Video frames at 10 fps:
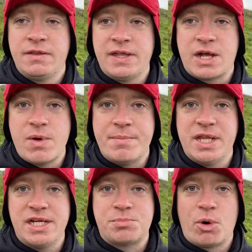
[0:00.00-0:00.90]
the equipment
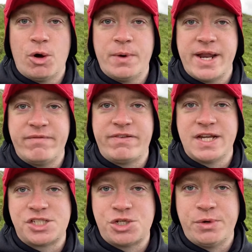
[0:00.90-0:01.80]
that he's brought with him for
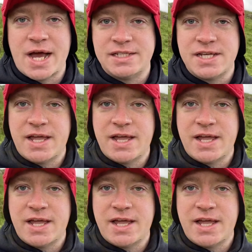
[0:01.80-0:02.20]
this 2-nighter.